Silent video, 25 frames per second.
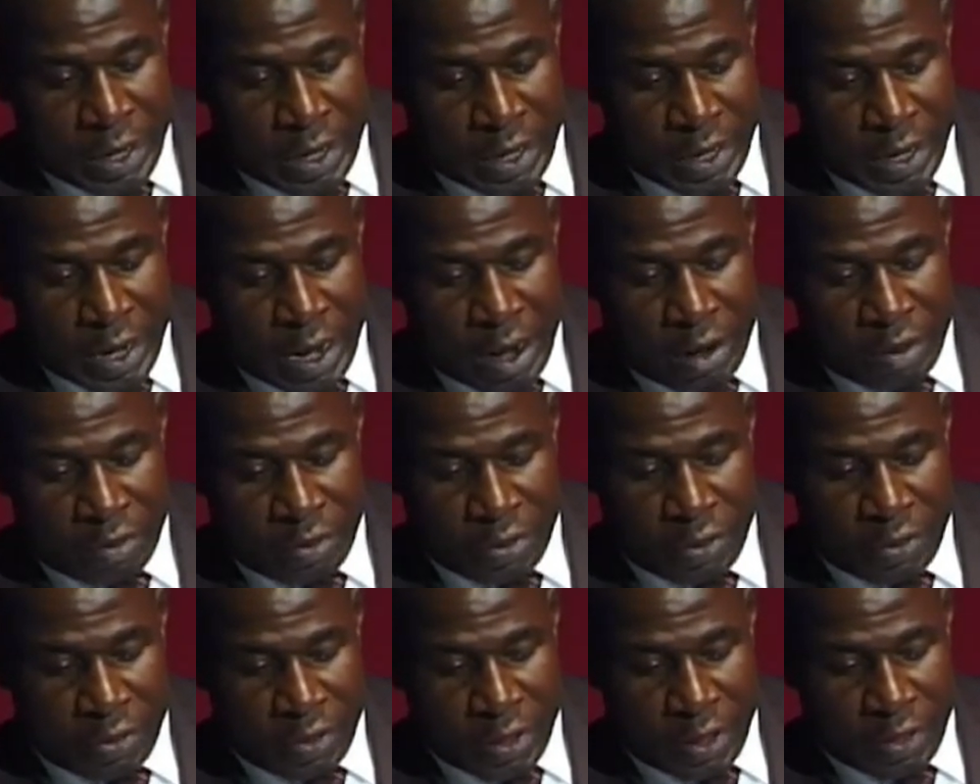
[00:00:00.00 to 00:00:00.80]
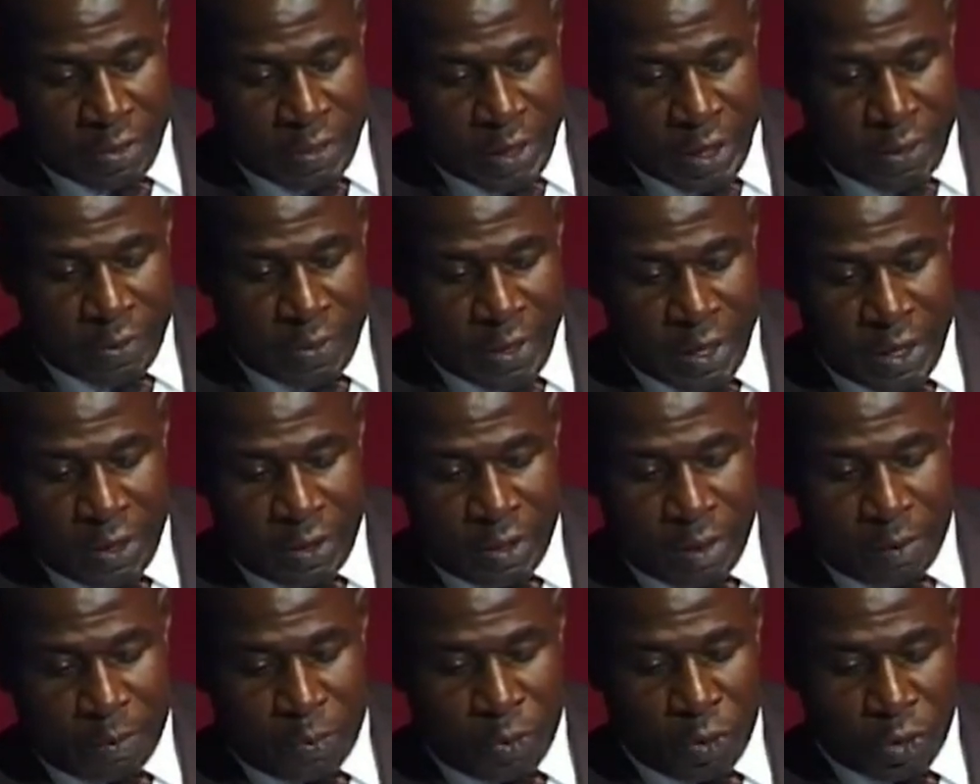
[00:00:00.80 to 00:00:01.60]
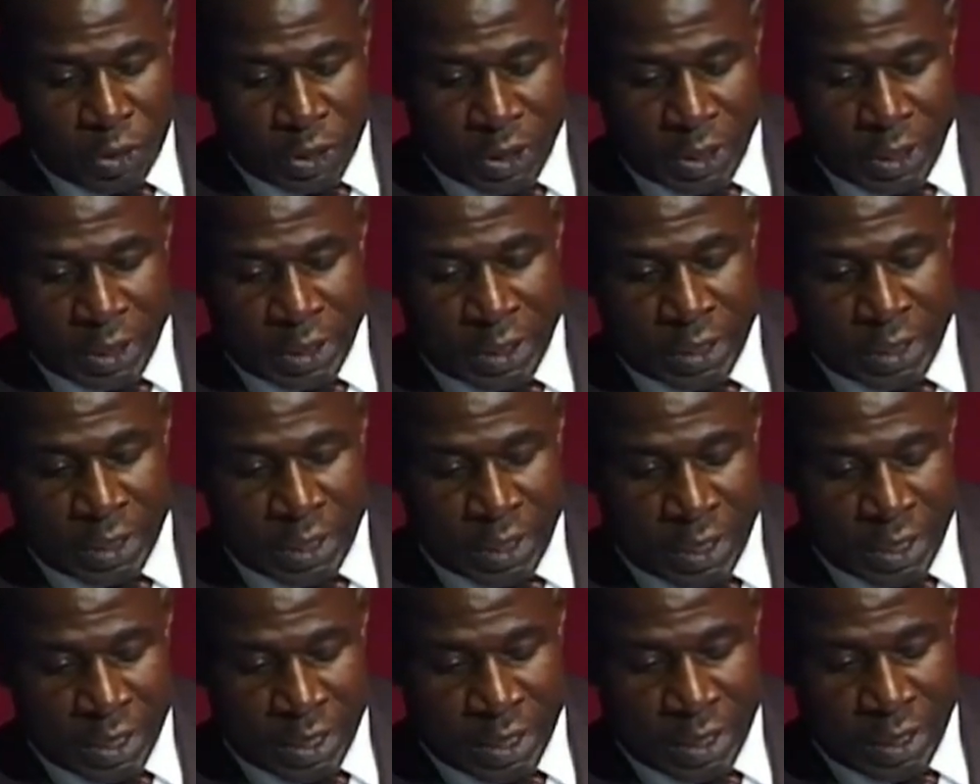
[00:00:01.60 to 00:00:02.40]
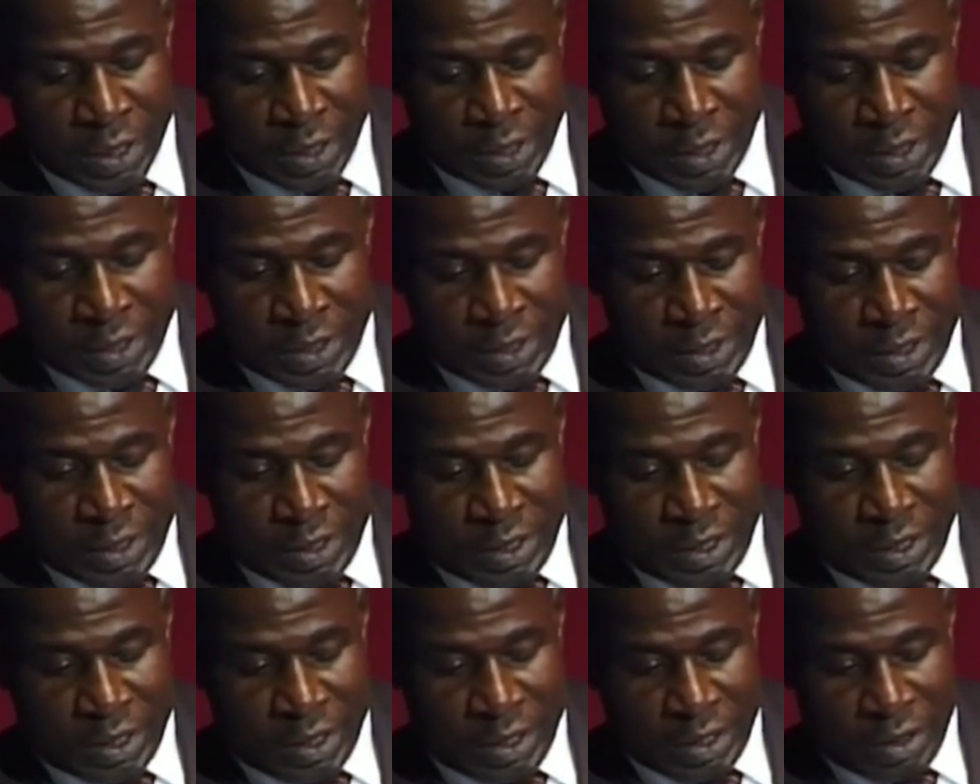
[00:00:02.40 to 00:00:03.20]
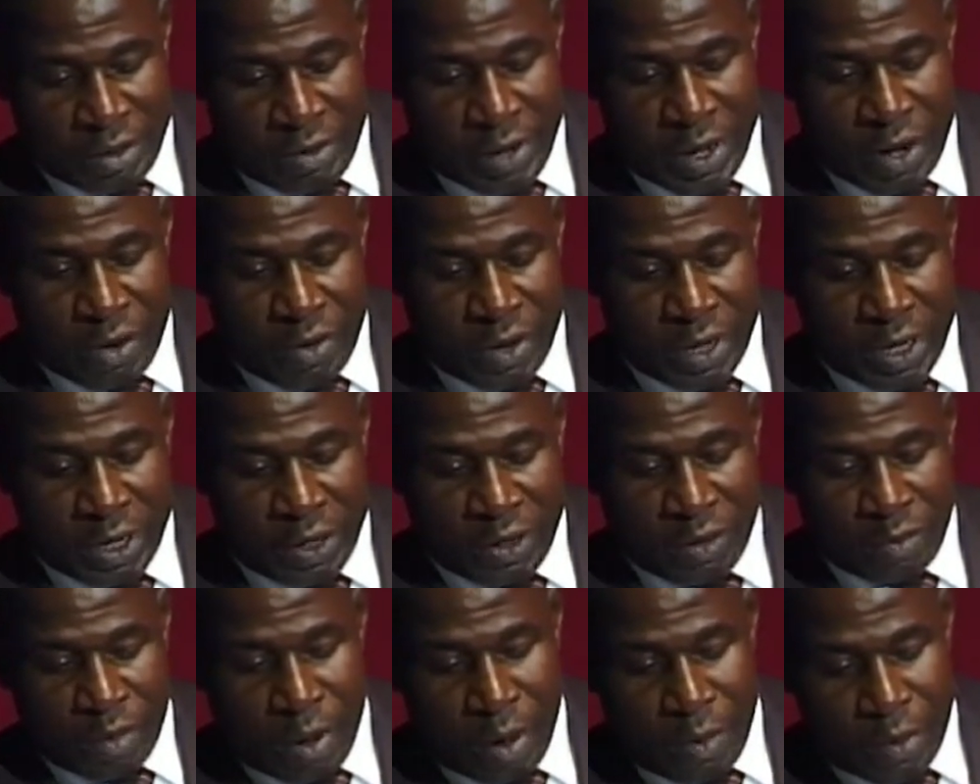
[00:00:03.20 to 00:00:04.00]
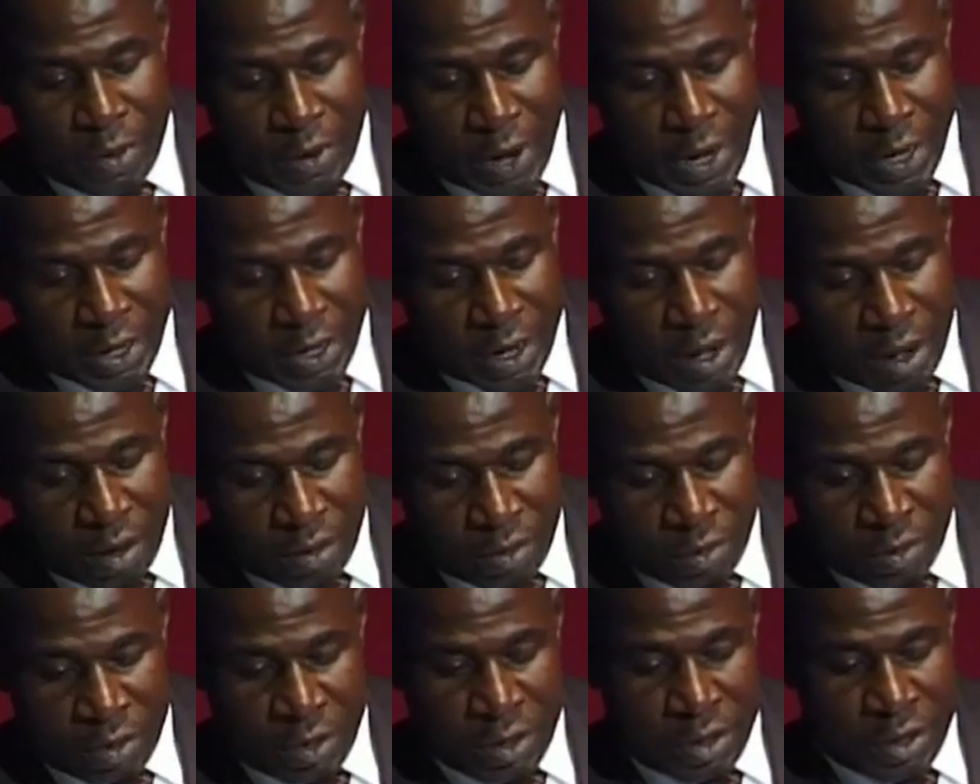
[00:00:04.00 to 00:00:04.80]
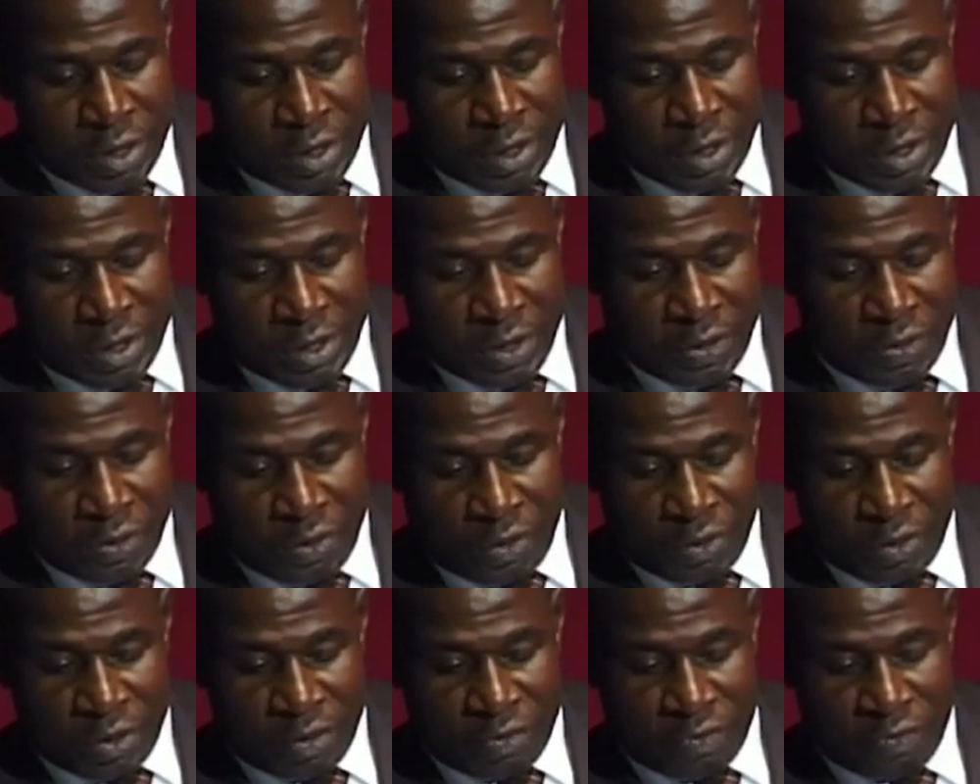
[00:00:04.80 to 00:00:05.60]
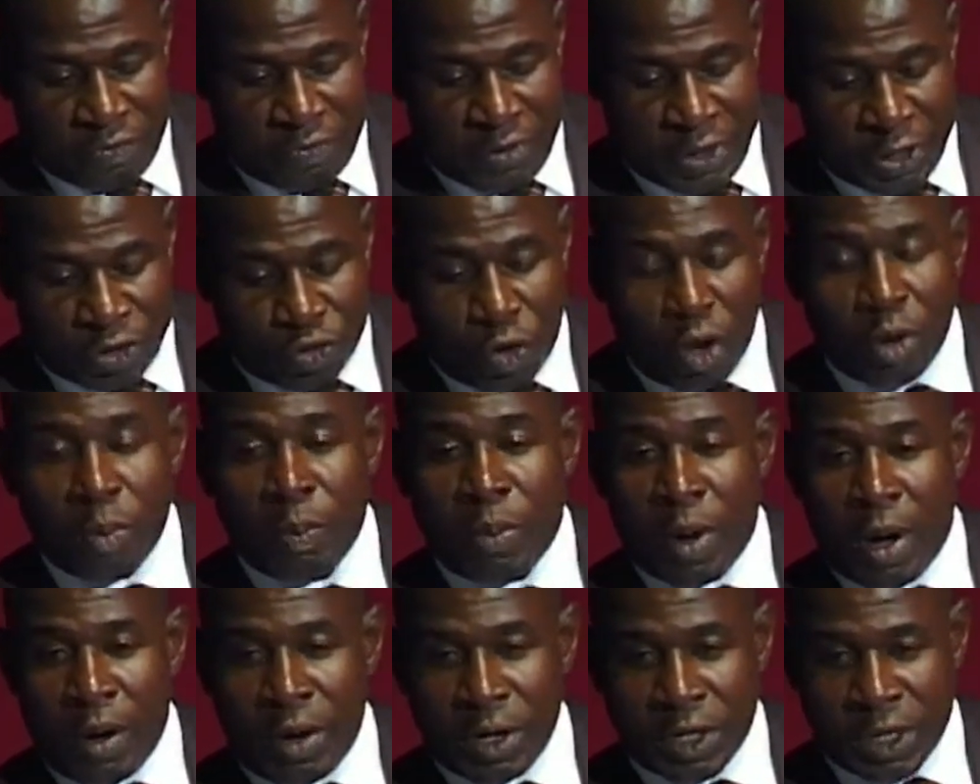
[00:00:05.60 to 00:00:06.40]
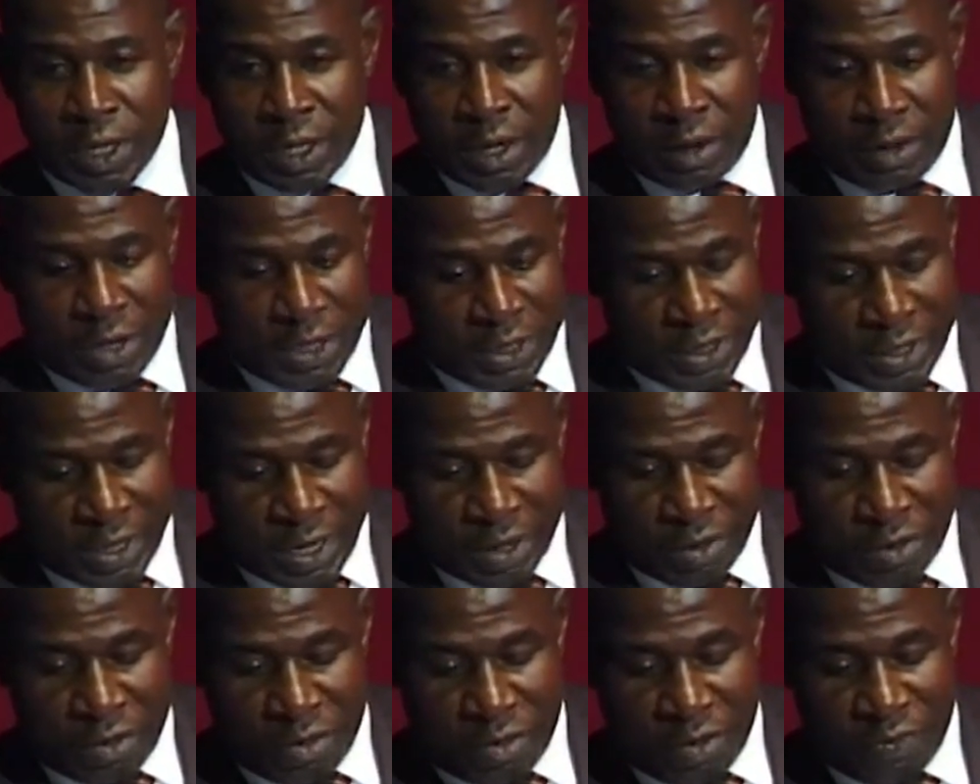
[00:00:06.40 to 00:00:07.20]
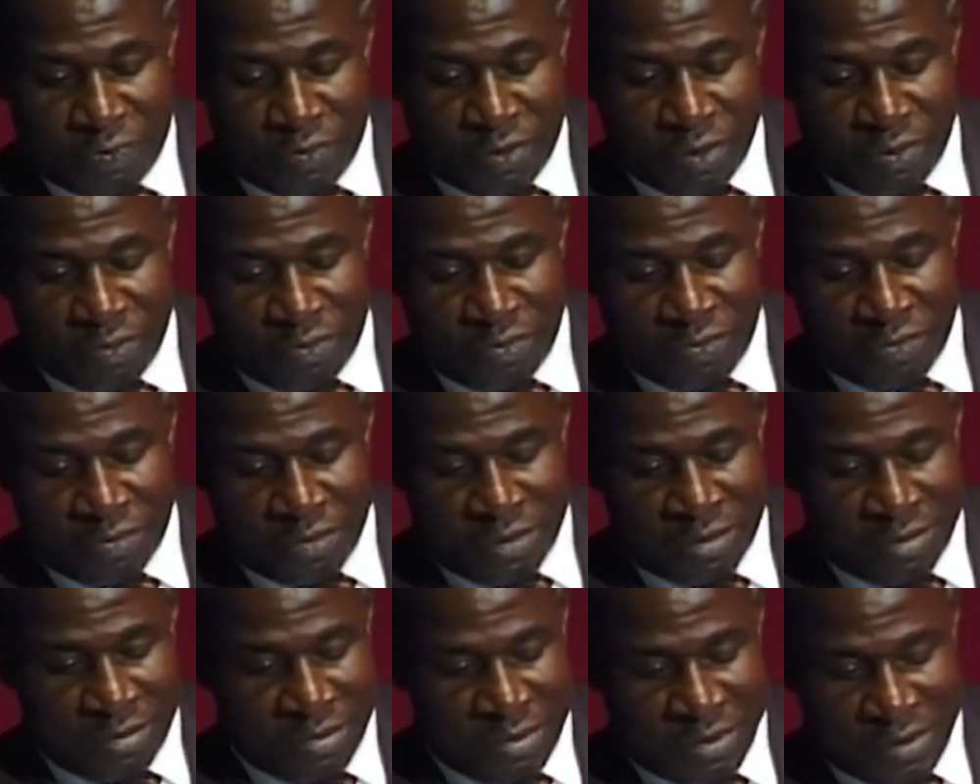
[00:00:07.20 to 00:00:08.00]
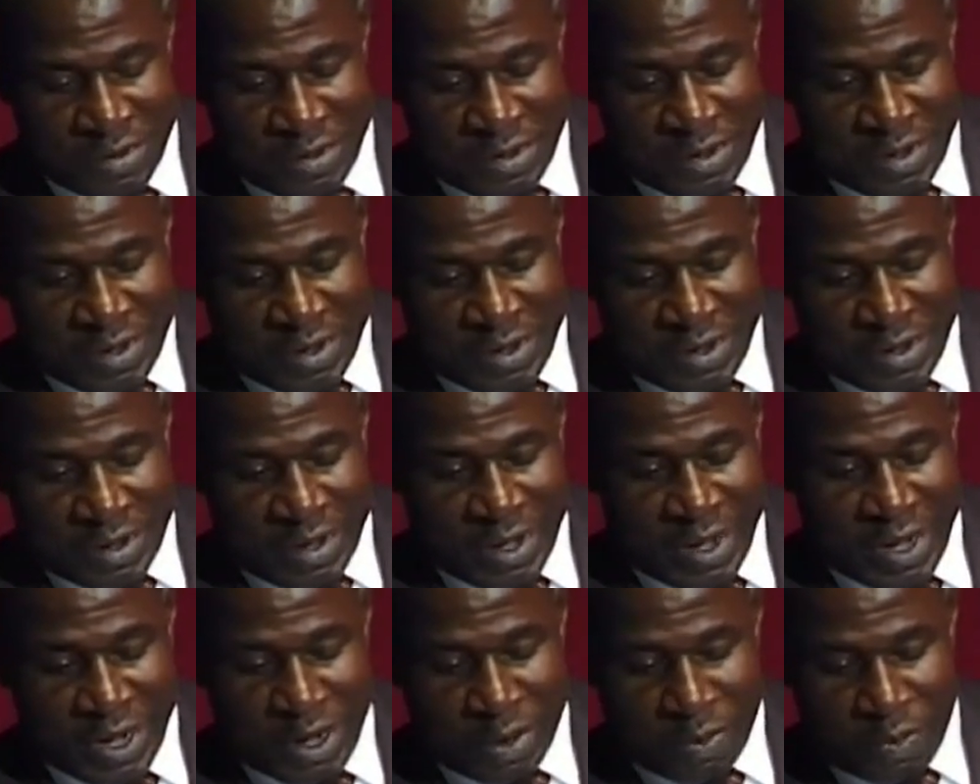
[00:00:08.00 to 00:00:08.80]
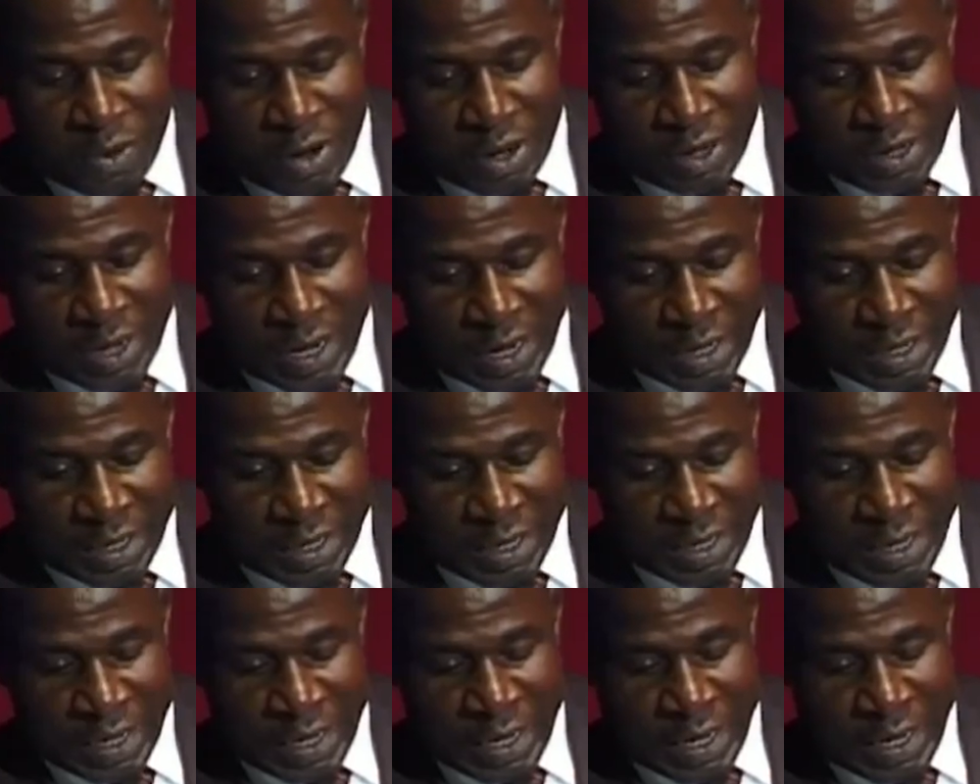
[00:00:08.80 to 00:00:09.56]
Now, there is a project going on in Zimbabwe right now. It's called virtual power generation. I don't know if you've heard about that.